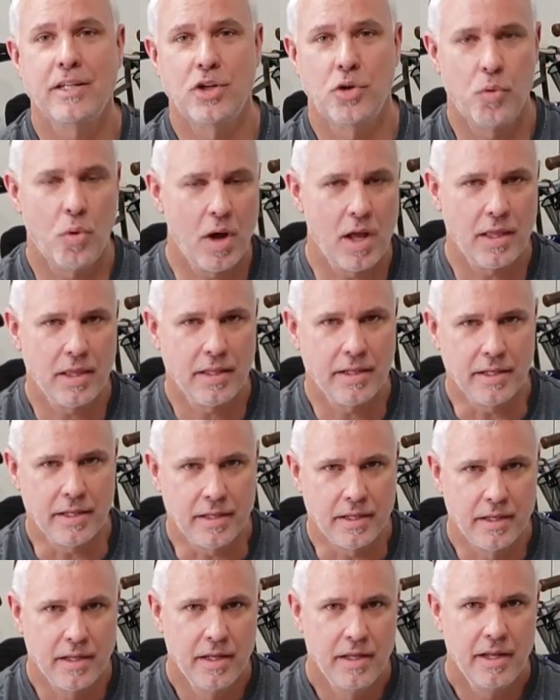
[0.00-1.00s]
quality
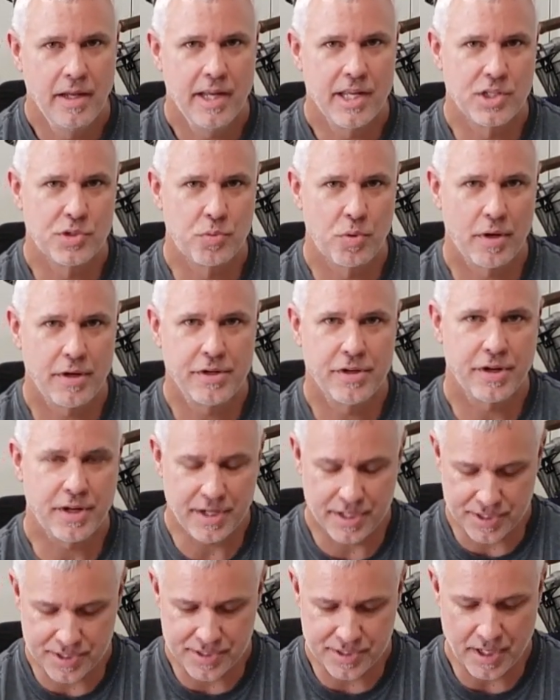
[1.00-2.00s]
is where you're going
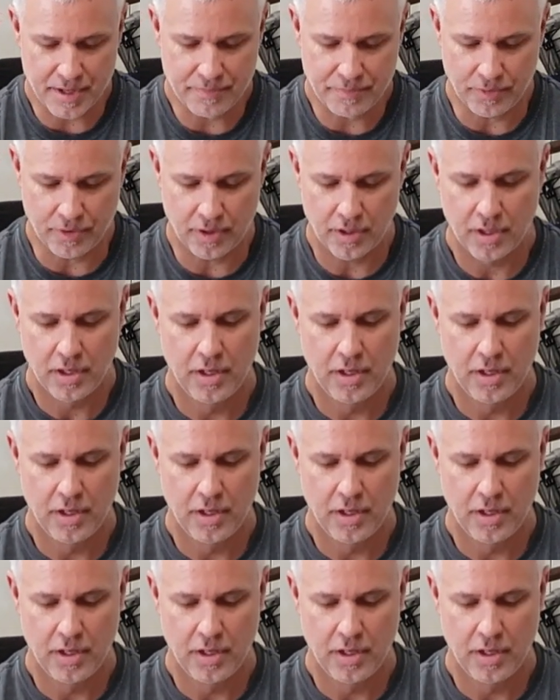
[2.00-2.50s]
to suffer.